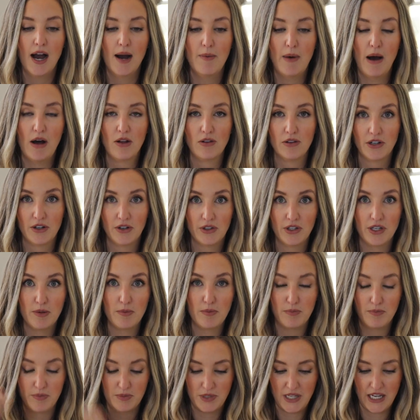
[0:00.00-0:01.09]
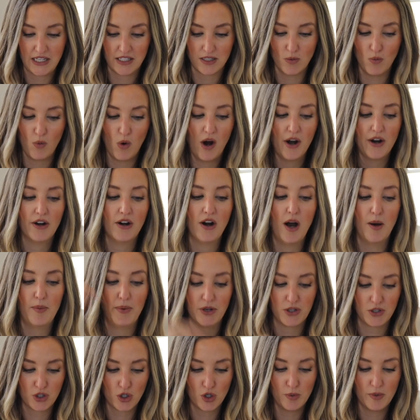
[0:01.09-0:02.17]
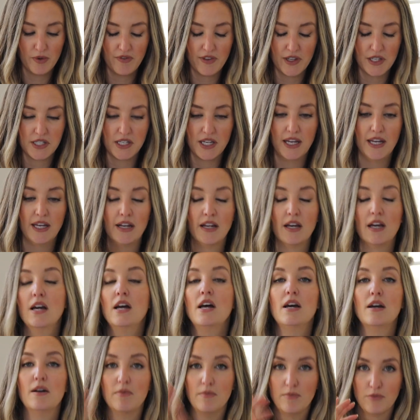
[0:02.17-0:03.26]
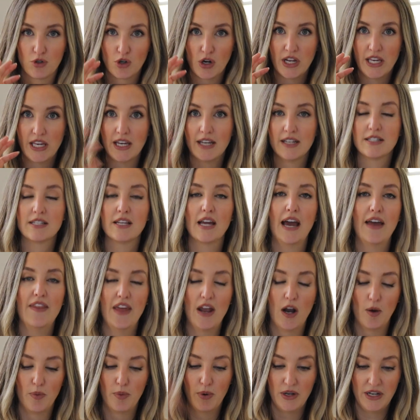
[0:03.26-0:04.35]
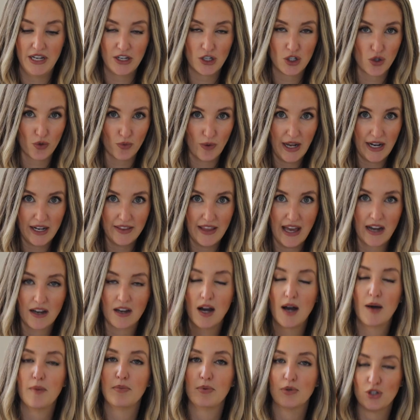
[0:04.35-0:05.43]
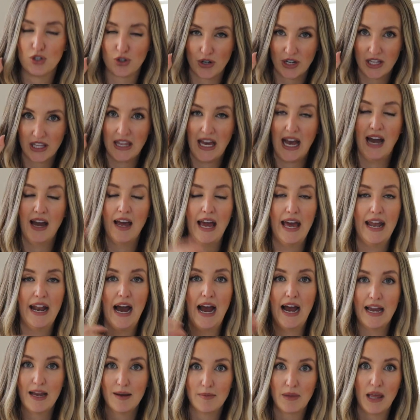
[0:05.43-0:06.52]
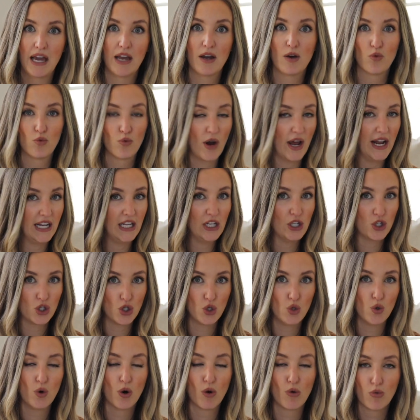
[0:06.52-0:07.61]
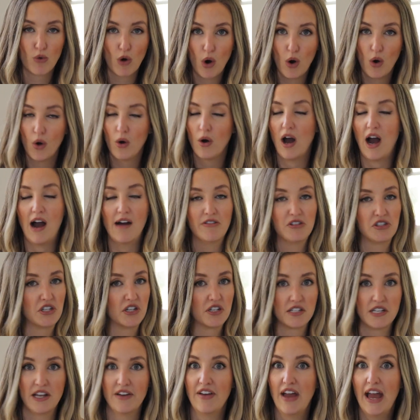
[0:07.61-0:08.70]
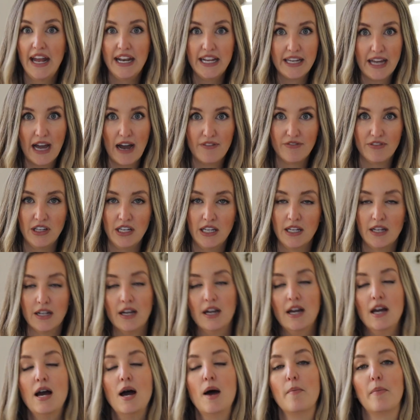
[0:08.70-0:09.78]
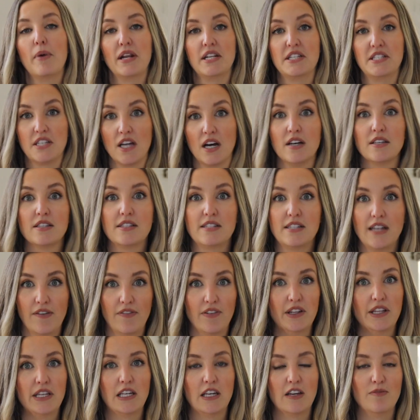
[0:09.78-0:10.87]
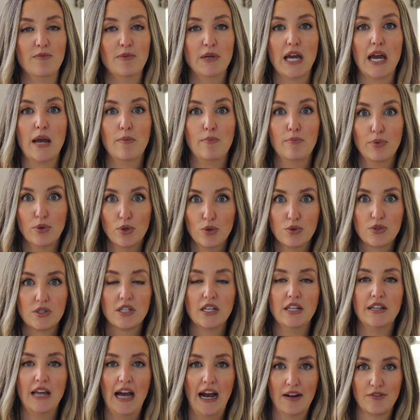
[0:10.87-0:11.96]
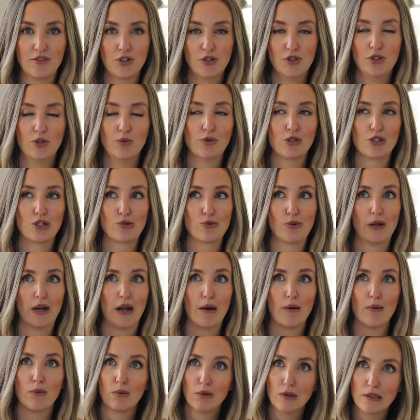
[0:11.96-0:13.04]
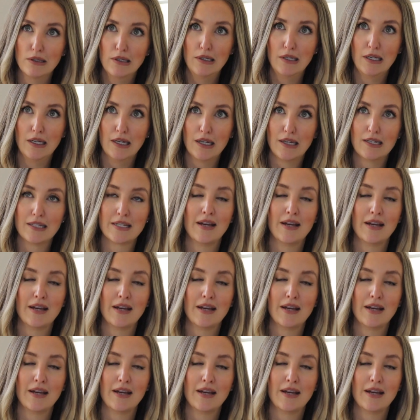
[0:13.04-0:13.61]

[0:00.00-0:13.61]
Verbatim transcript: I'll literally take some water, I'll put a scoop of this in, drink it, and then I'll put Ningxia Red in that cup, drink that, and I am like ready to roll. Obviously, doesn't have any caffeine, but it does definitely give me a boost in the afternoon, which is when I really need it